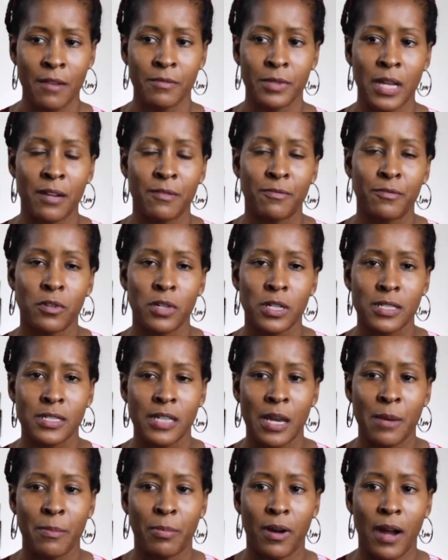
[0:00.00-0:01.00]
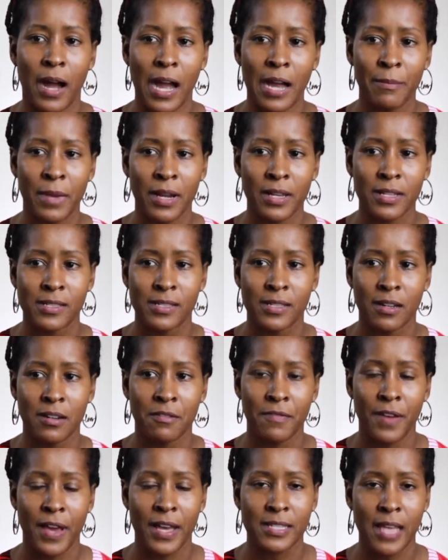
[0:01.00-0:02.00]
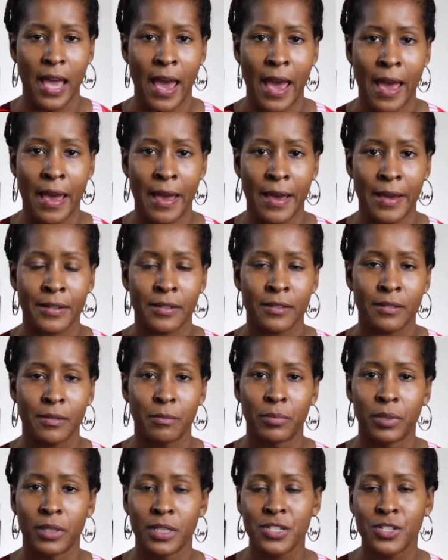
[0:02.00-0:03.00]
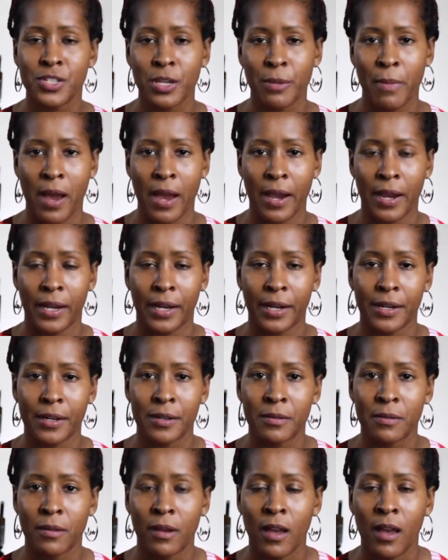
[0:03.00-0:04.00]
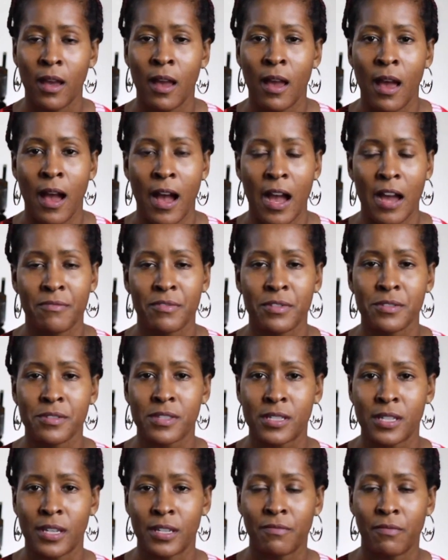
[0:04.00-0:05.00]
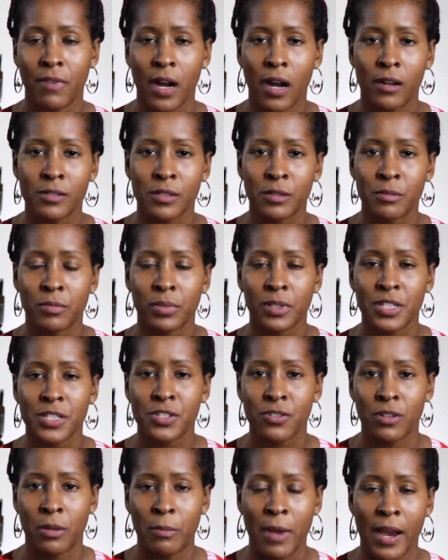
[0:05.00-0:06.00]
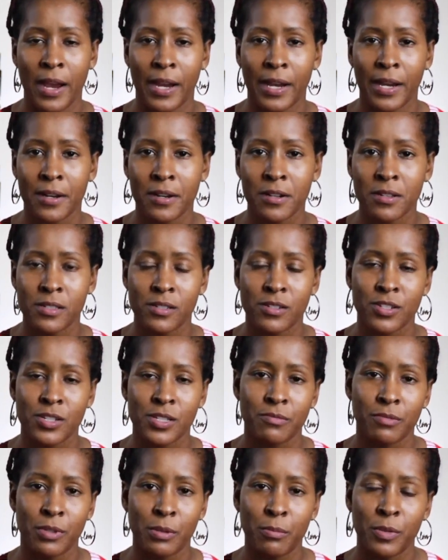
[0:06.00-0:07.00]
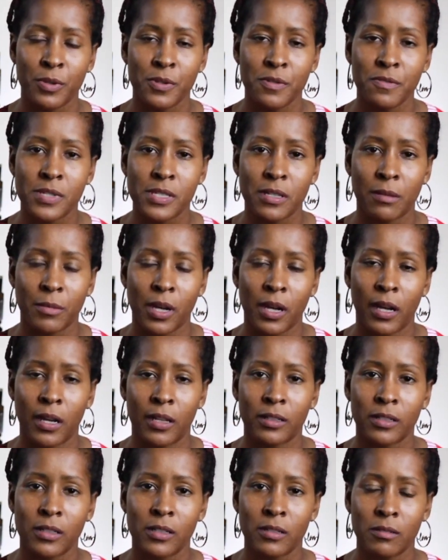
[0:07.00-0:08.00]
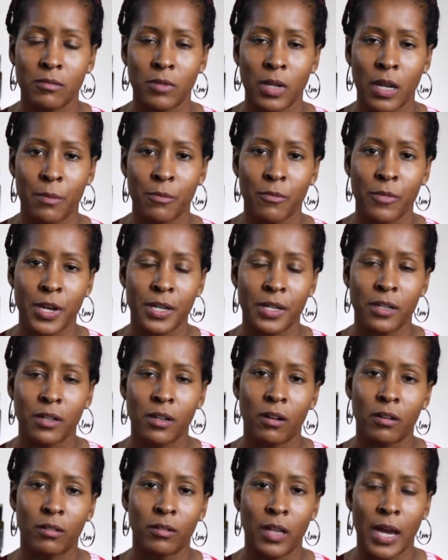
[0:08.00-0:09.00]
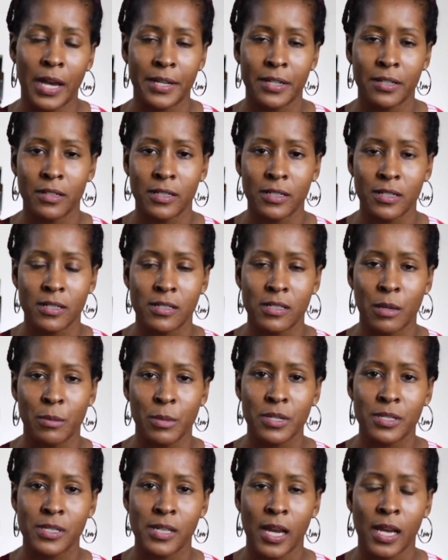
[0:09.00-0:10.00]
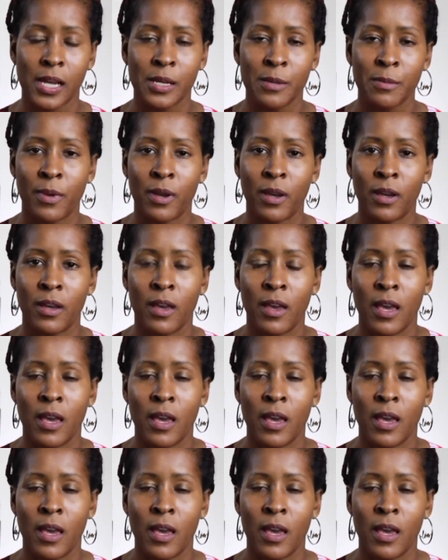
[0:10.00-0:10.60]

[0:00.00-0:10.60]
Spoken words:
Now, for example, I myself have had bleach in my hair. I've used 10 volume bleach on my hair to just remove some color when I'm ready to go lighter in the summertime.